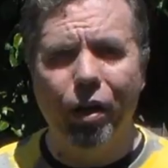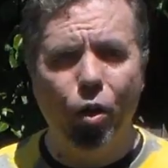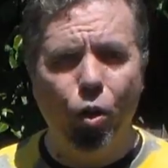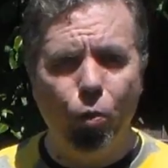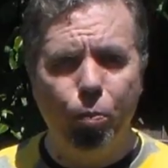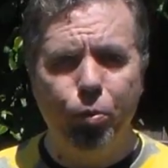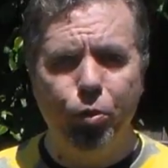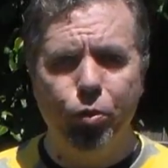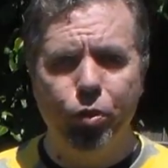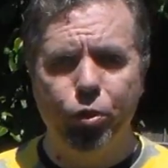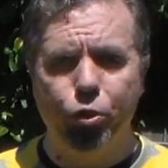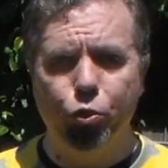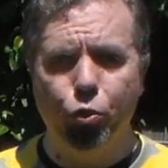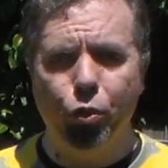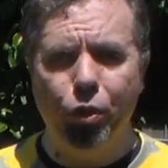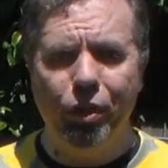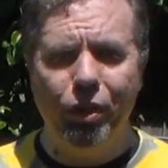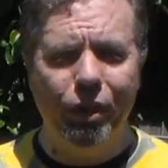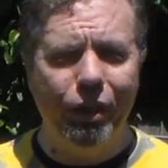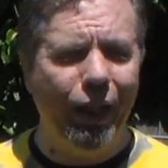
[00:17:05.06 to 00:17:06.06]
Reaper, I hope you
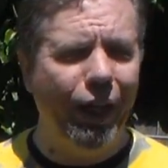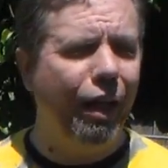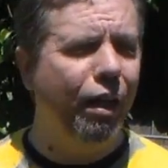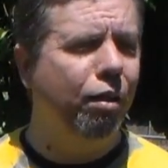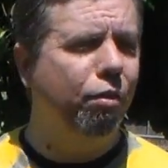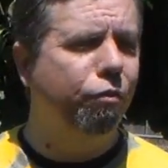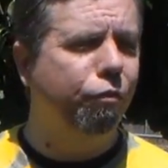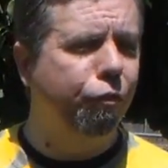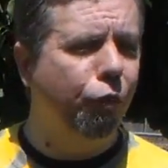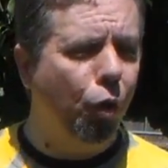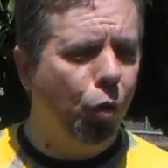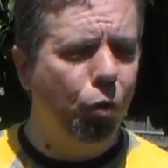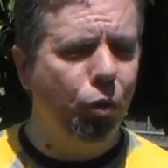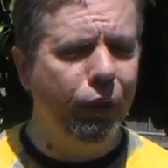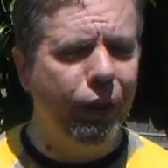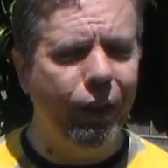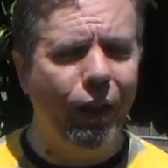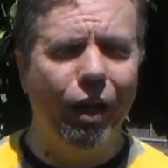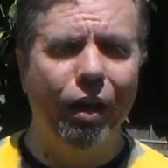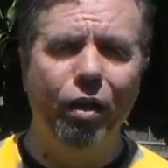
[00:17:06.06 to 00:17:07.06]
enjoyed it, and
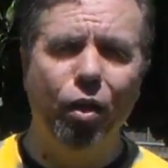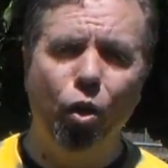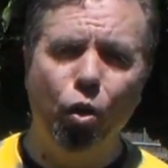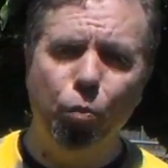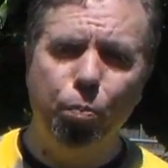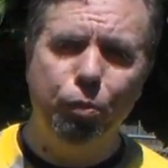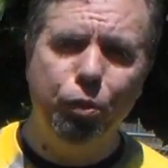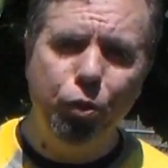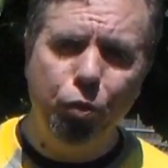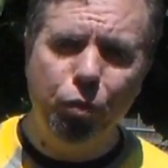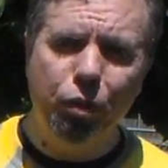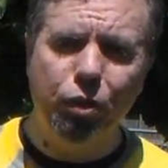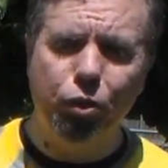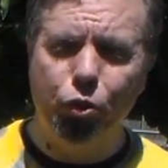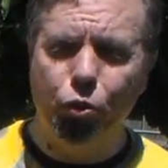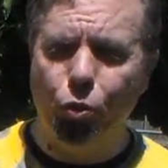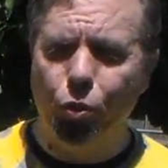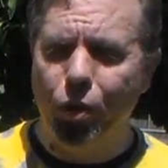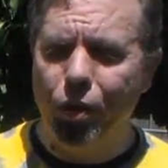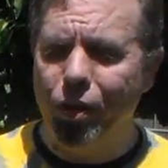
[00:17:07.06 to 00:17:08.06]
Foley, I hope you
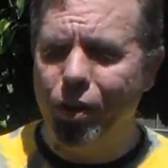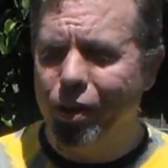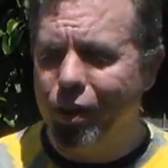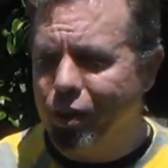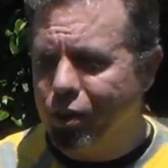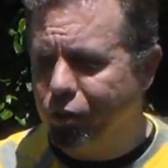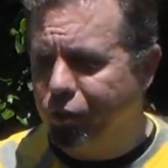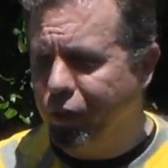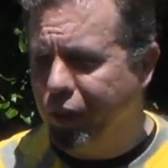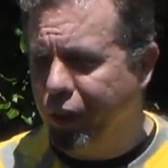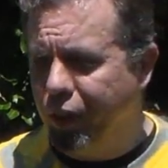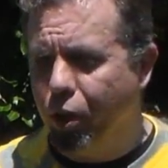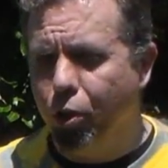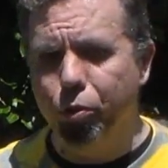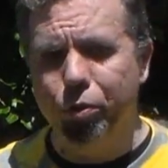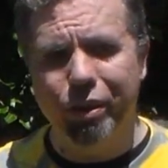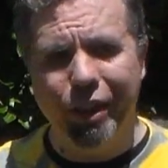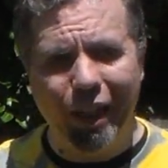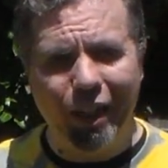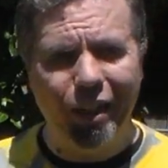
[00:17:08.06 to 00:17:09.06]
enjoyed this
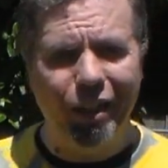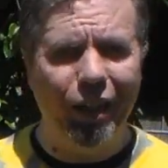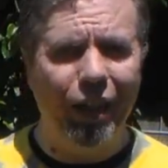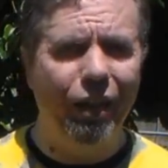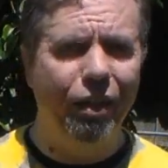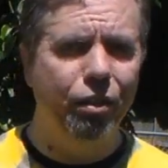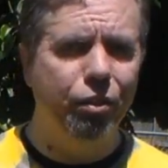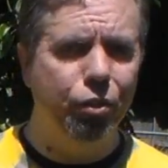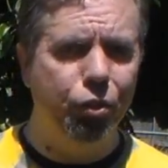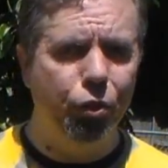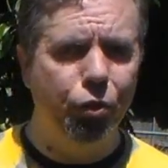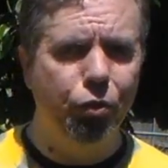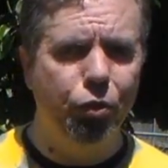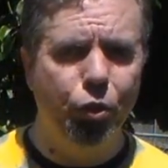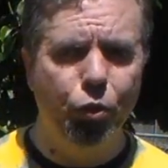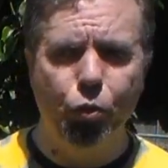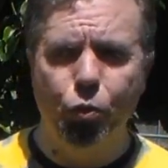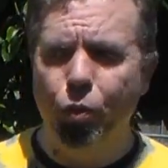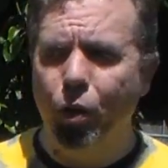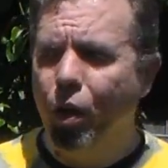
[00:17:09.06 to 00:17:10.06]
video dedicated to
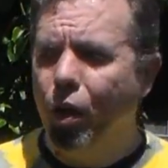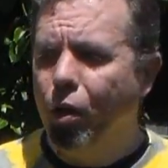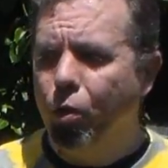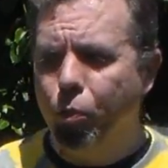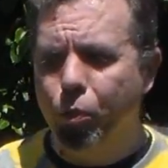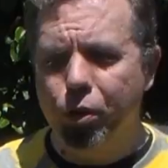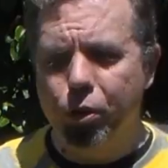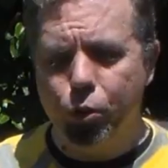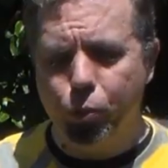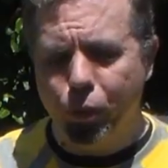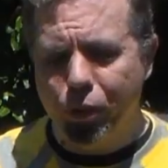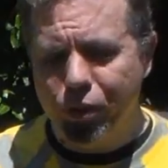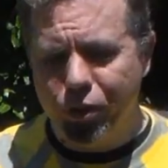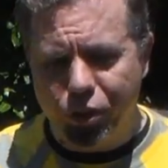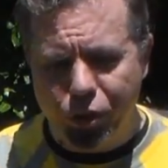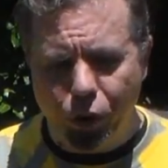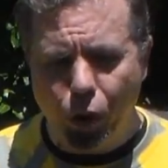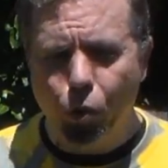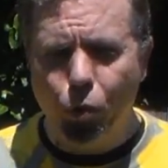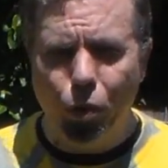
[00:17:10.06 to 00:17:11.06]
you, which was
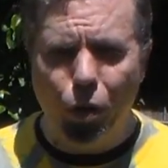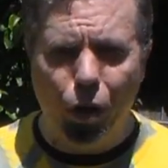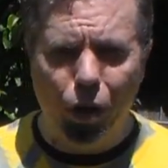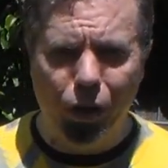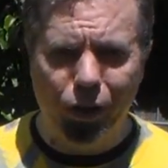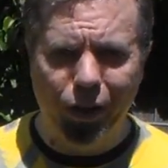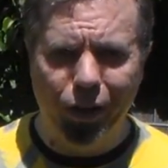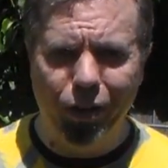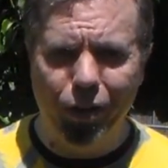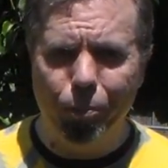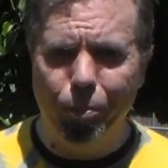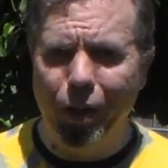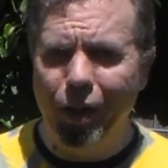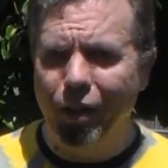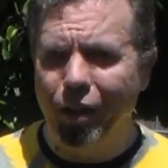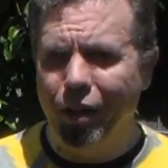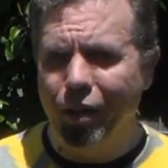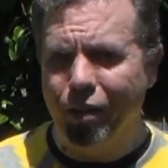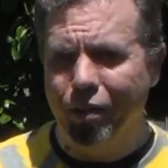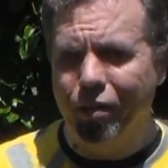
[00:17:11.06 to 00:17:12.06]
so long in the
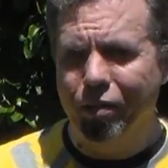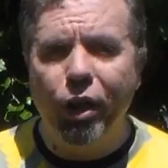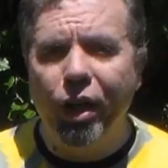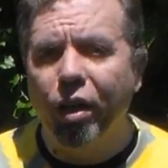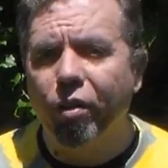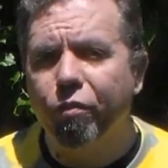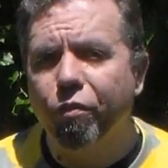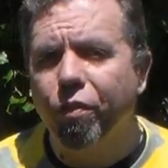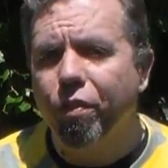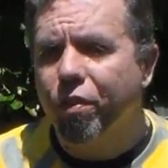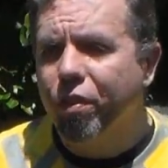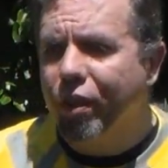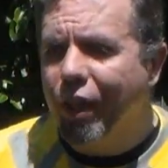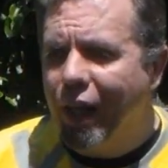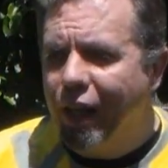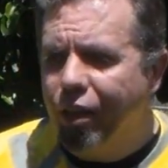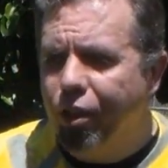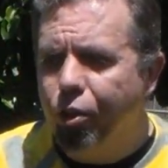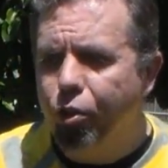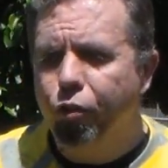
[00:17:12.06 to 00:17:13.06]
making. Geoff,
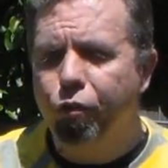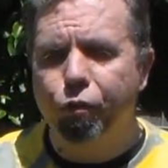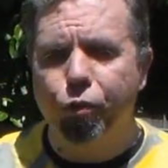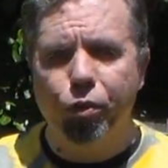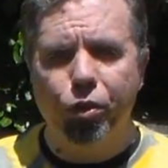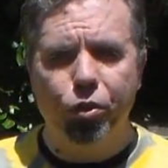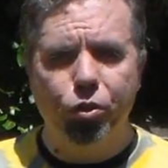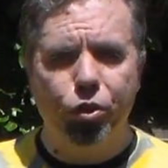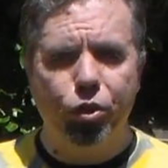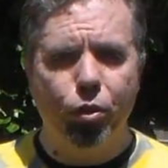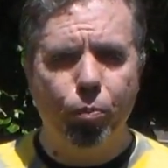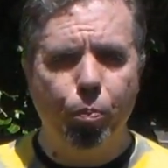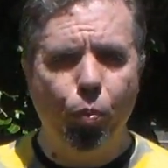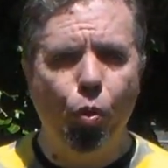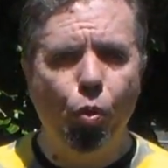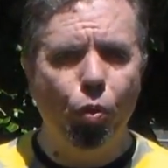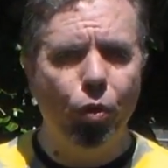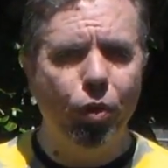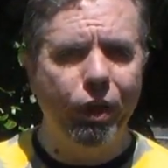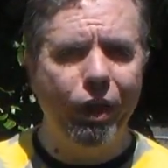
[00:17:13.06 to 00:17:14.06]
Thank you for your
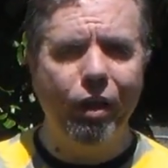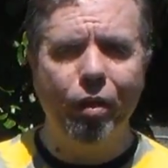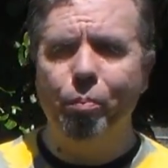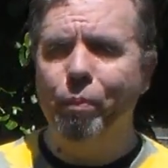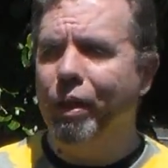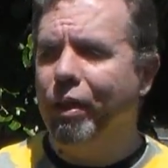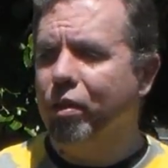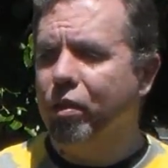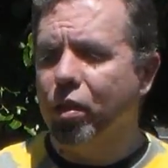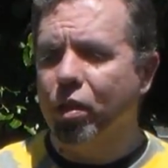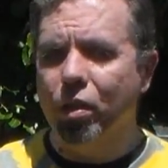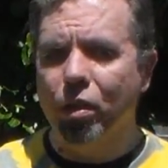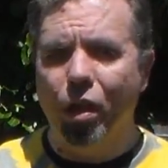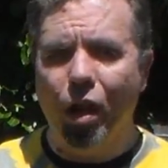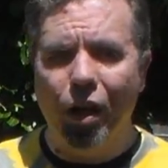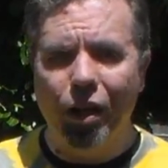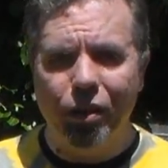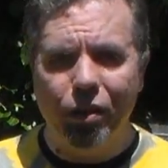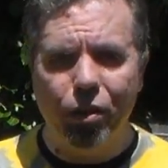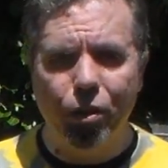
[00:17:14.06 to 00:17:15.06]
support. It means a
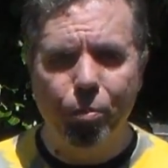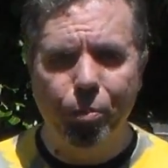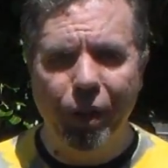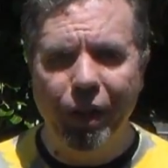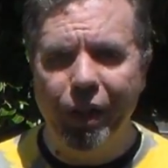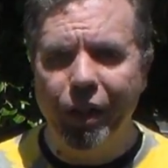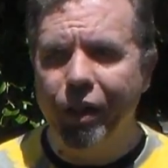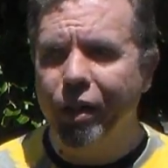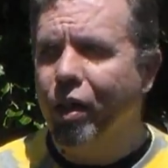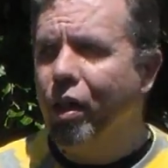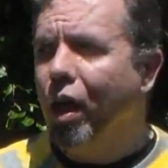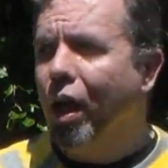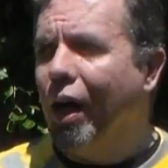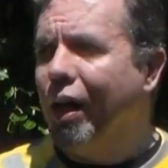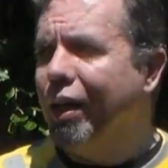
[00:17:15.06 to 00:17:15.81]
lot to me.